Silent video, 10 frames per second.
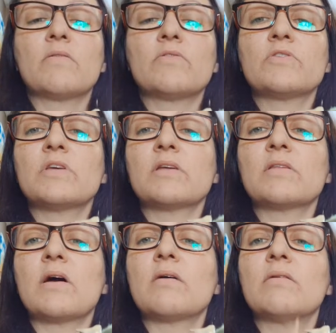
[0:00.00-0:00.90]
Just like
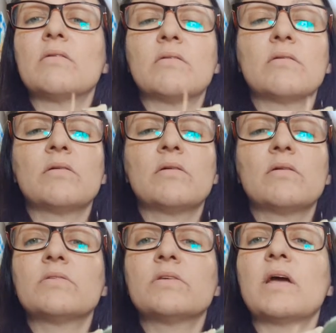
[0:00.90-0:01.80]
that
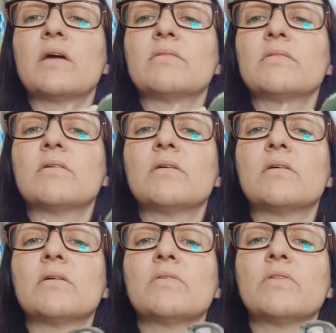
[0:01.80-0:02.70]
to get
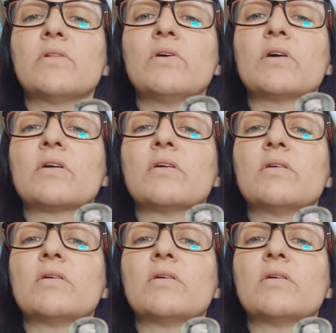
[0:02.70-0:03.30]
the look.